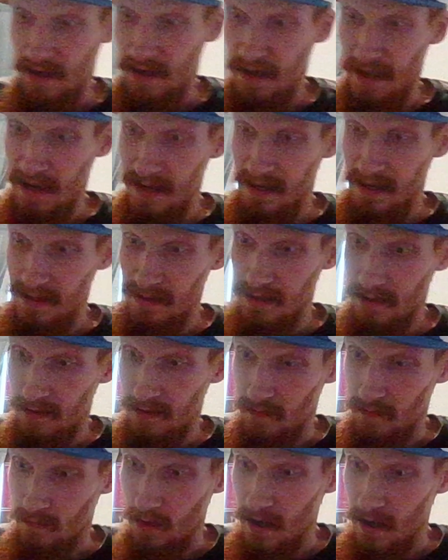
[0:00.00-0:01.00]
And
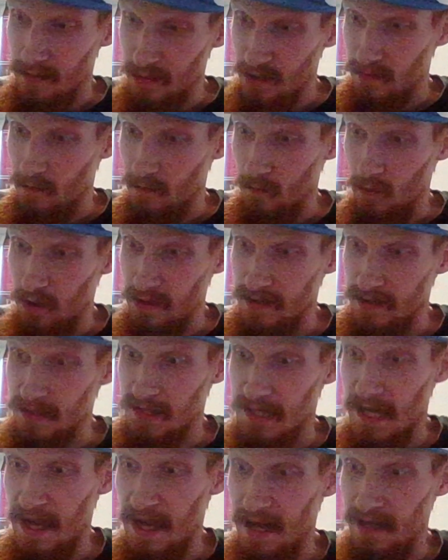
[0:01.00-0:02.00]
Robert
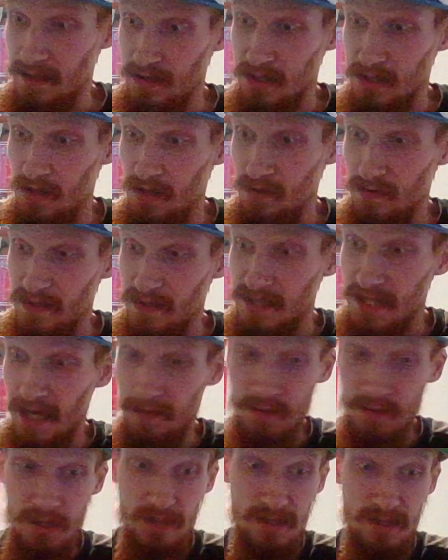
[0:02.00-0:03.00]
Woods had 2
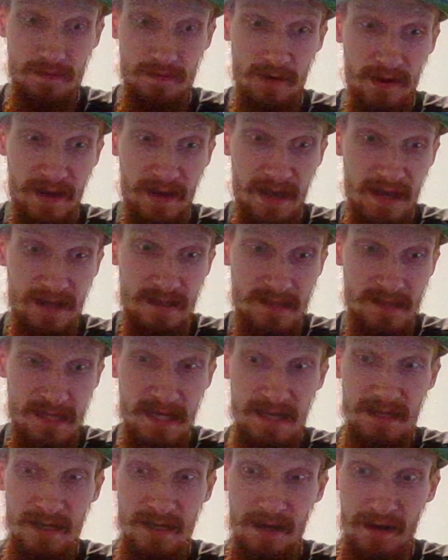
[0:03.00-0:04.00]
receptions for
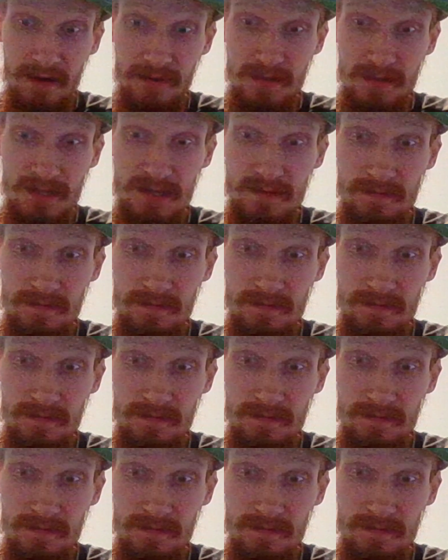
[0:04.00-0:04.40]
18 yards.